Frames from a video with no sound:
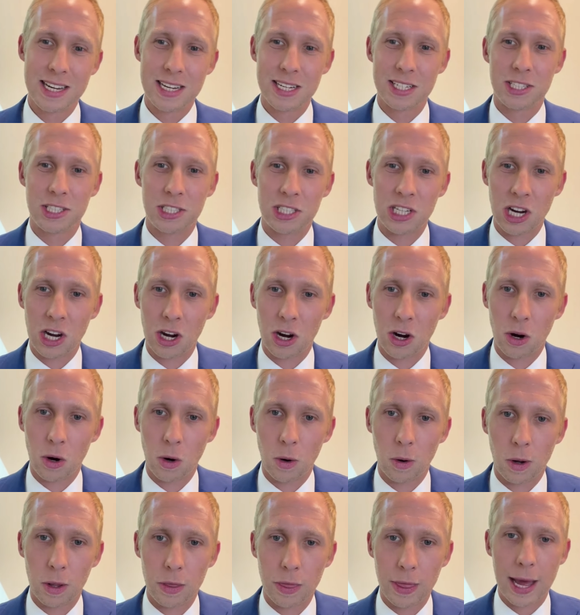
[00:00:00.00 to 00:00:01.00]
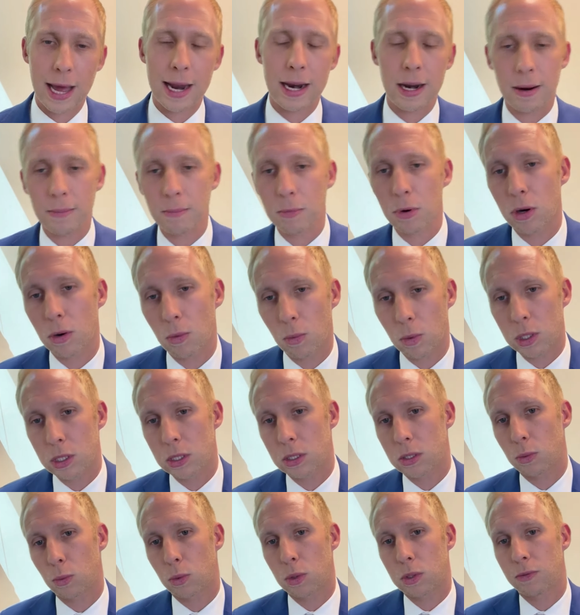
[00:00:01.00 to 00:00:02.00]
So that number
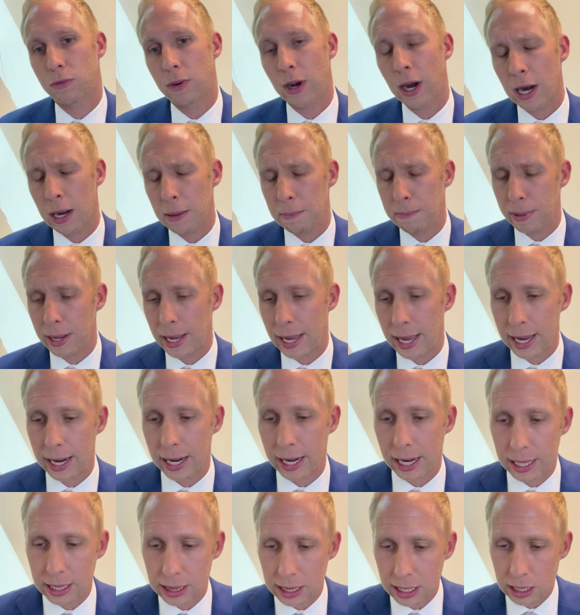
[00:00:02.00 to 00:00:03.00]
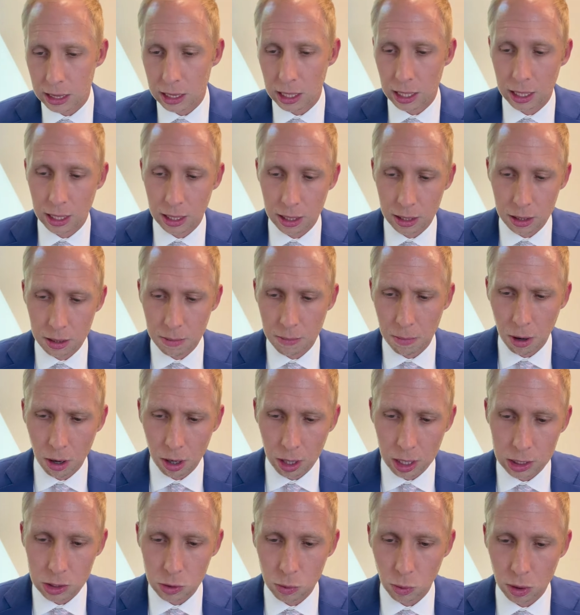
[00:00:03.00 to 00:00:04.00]
was was very big, and I think the the
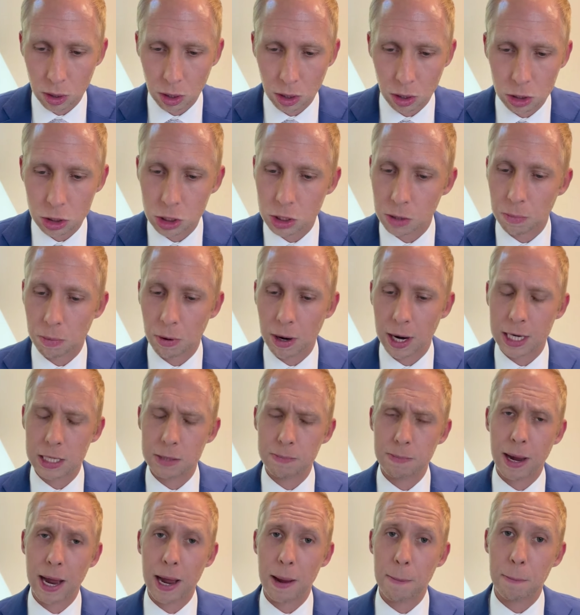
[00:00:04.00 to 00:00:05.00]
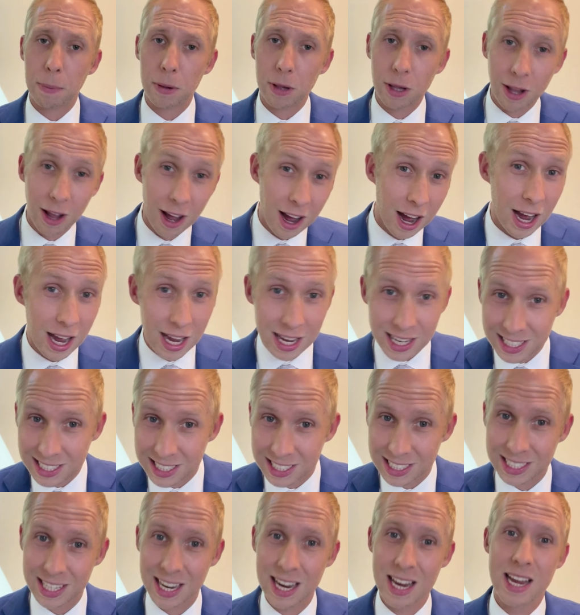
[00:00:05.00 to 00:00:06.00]
markets were a little surprised by it.
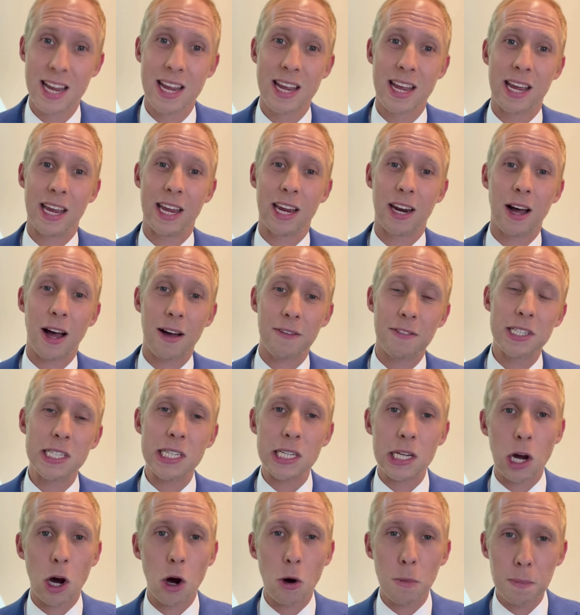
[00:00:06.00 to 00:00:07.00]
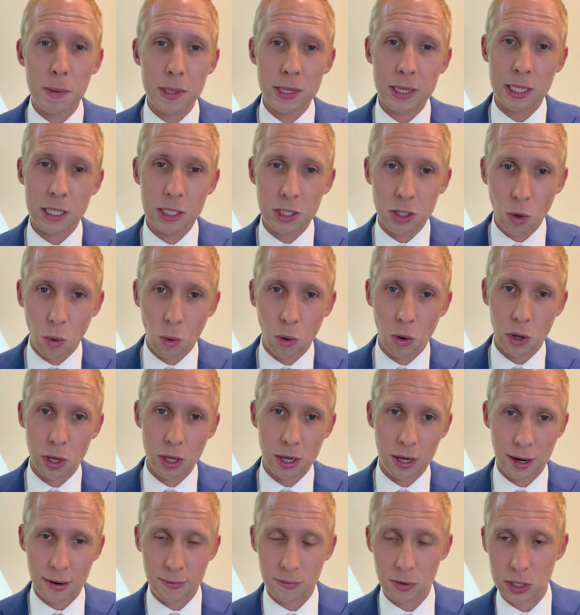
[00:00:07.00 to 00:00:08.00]
Plus, it obviously opened the door to
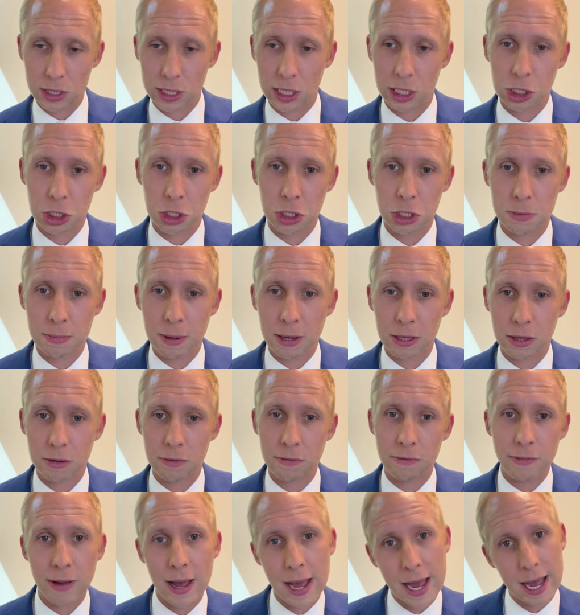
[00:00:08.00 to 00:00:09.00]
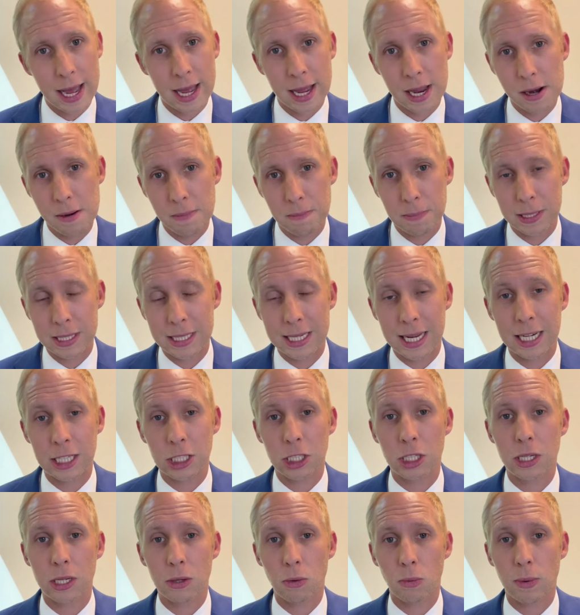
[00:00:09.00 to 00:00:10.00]
conversations about the Fed
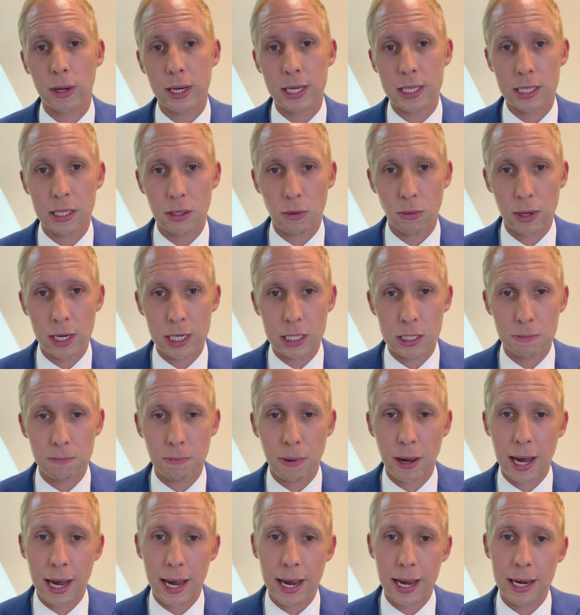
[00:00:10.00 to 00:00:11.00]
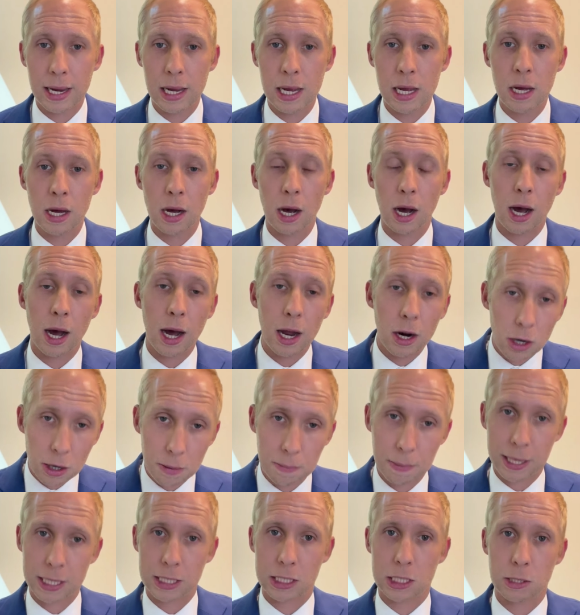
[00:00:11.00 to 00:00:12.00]
potentially raising rates by 100
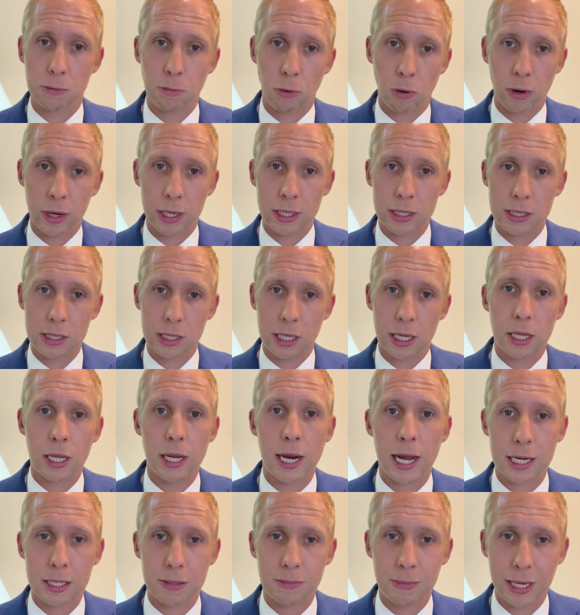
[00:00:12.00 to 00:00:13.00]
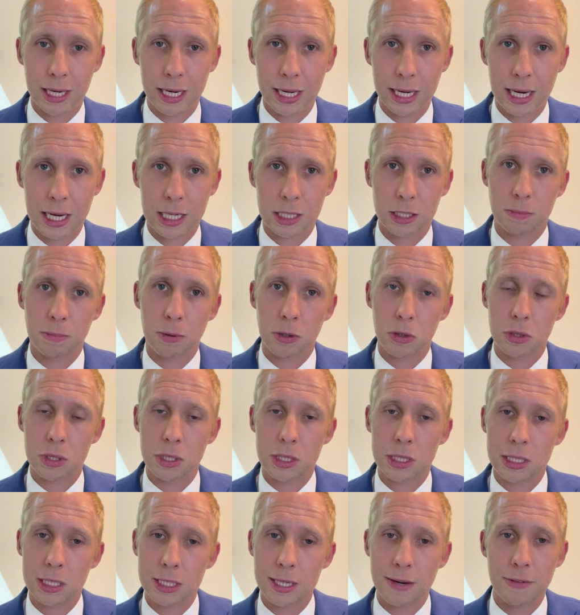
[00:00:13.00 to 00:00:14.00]
basis points in the next meeting as opposed
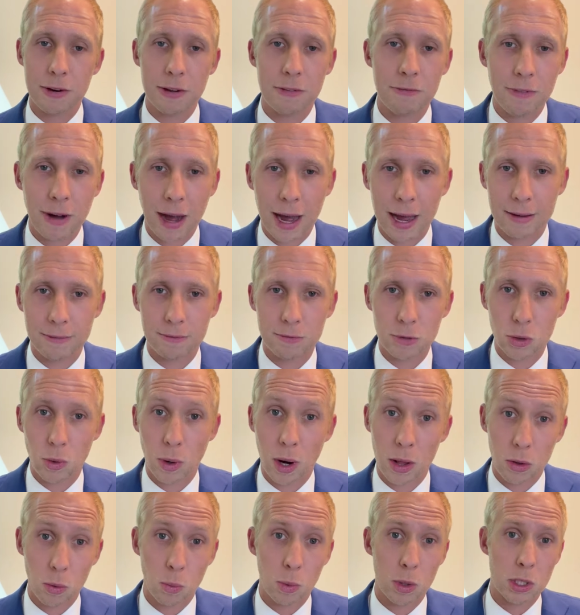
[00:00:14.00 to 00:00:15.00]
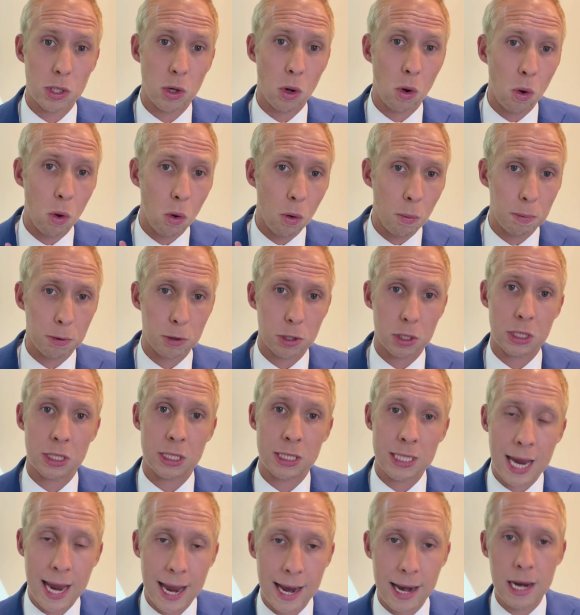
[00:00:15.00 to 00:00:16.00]
to 75. So, in other words, a whole
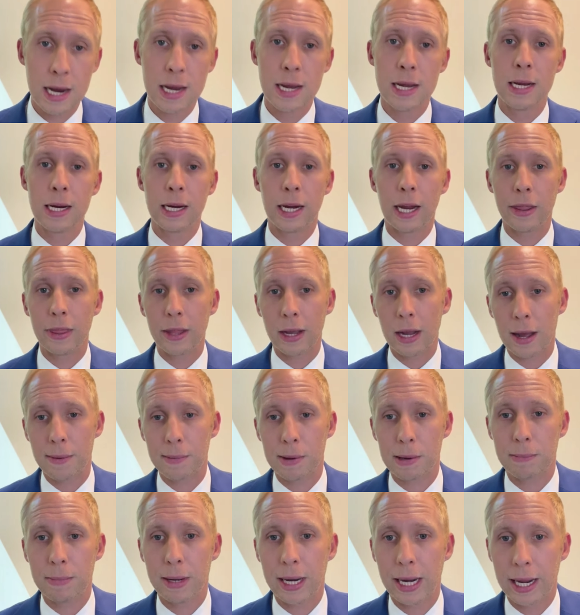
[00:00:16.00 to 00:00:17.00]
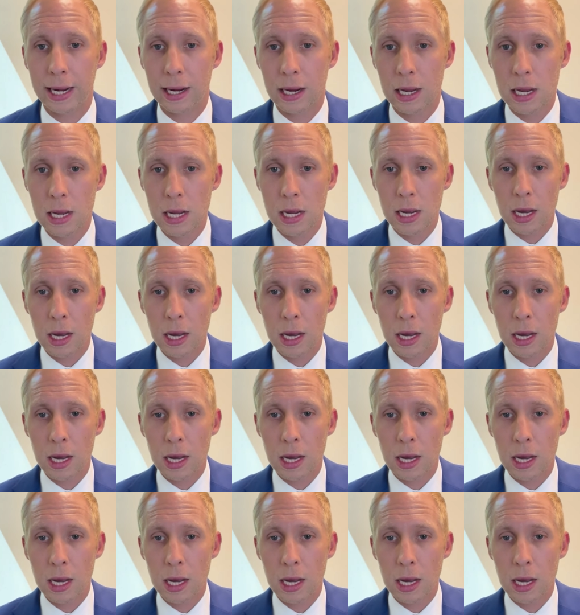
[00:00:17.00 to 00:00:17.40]
percent in the coming meeting.